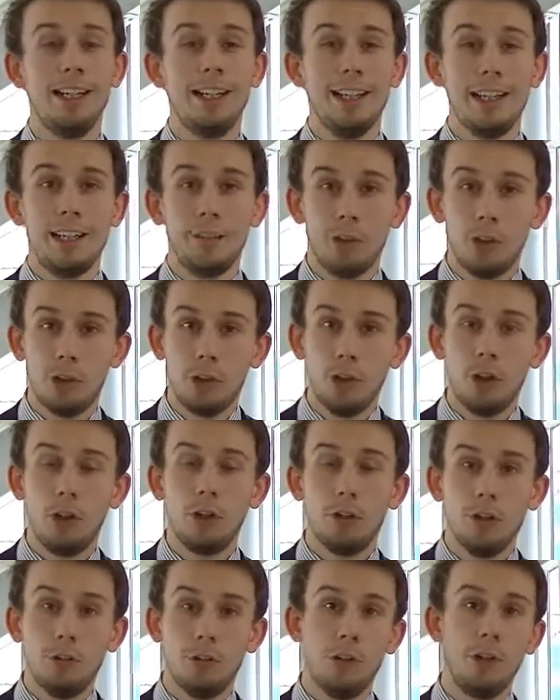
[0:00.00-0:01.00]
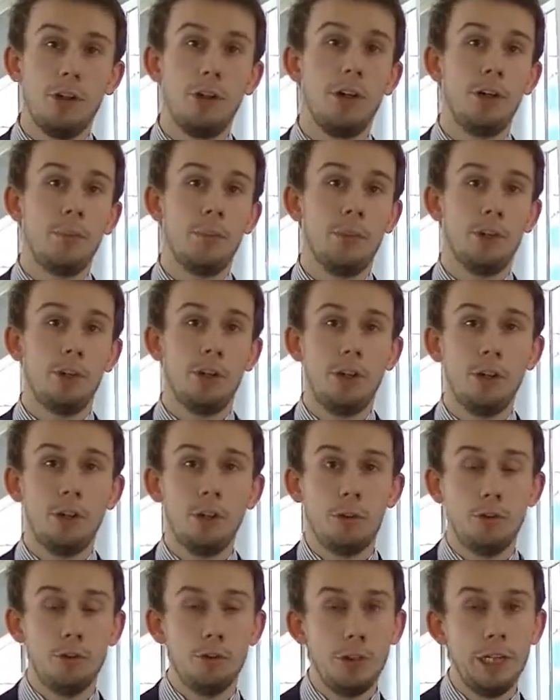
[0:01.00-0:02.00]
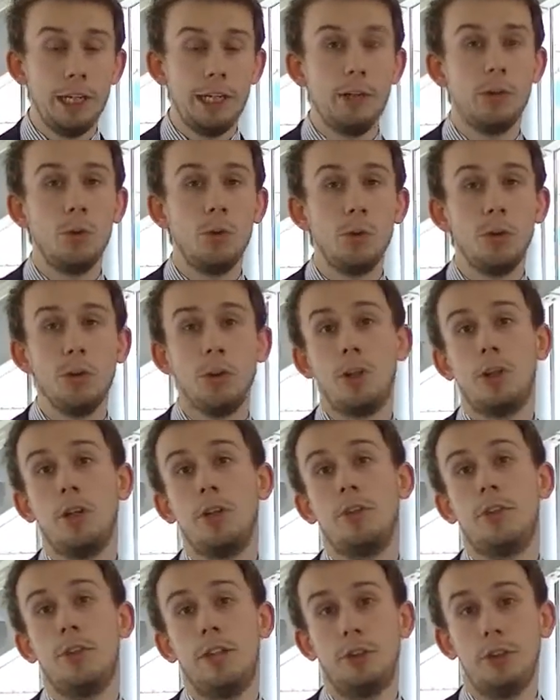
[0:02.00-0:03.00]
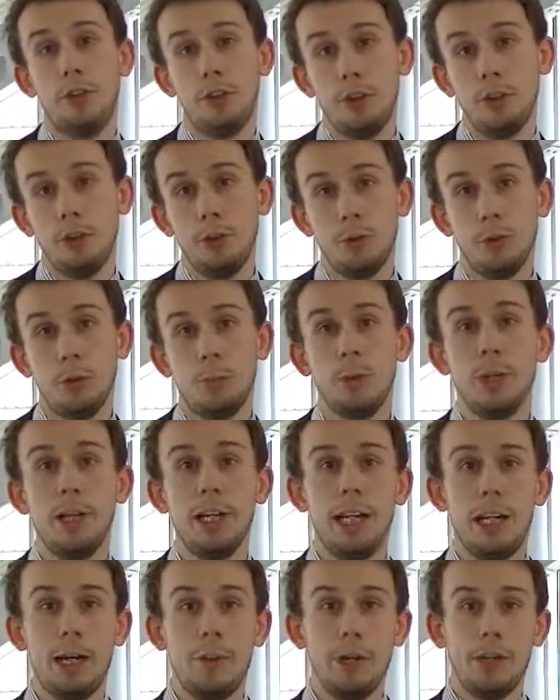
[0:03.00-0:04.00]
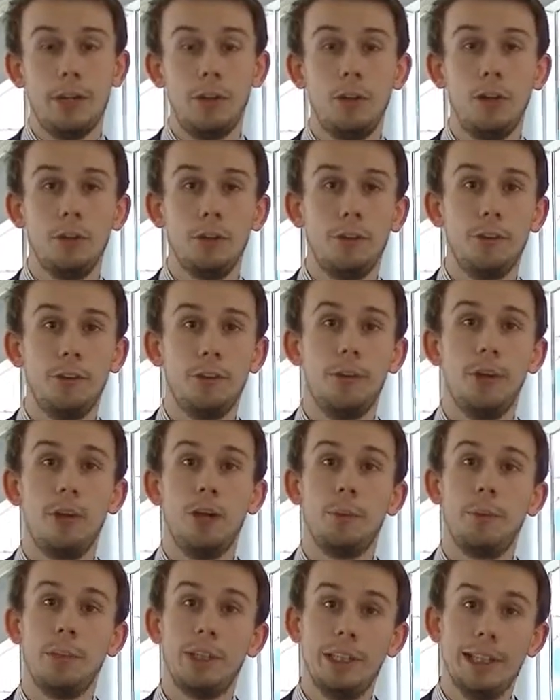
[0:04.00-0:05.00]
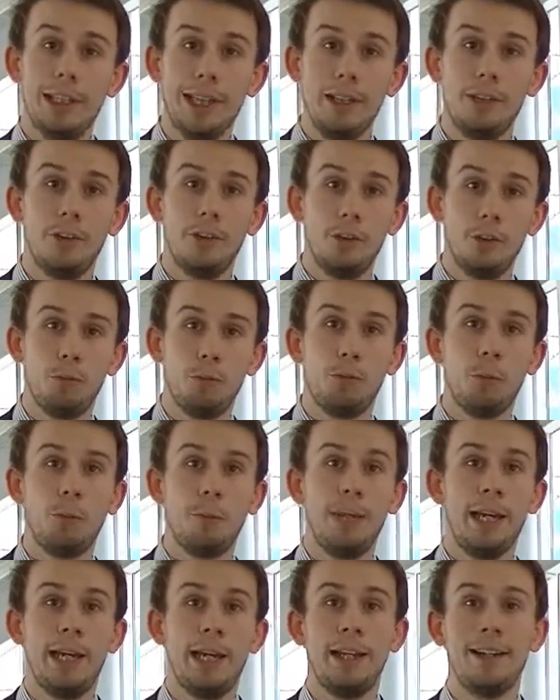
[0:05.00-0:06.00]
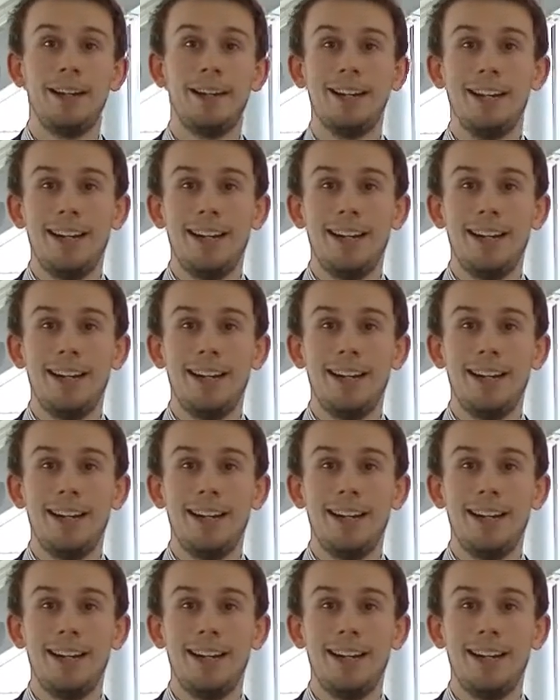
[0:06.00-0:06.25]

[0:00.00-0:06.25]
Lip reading: Gives us lots of time. So the guys were really organised, they turned up, and we had lots of time to get the stuff prepared.